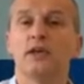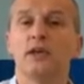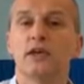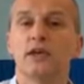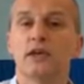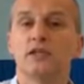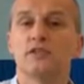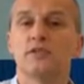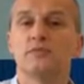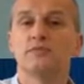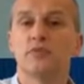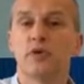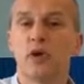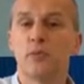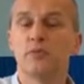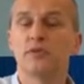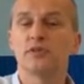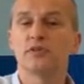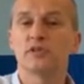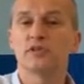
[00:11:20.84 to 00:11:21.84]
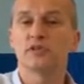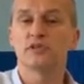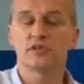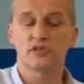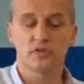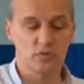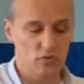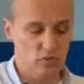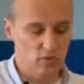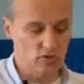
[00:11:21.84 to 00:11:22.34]
his promises
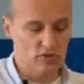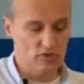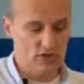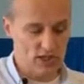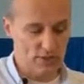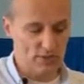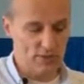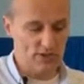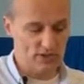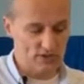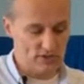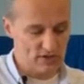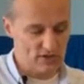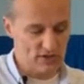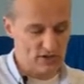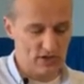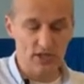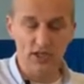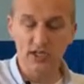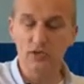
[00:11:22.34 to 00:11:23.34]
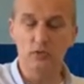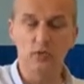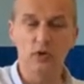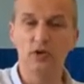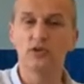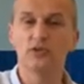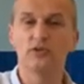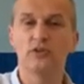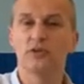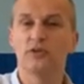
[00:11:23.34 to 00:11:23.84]
towards them, and certainly
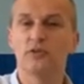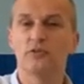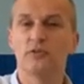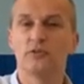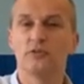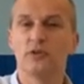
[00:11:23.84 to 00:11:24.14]
will do.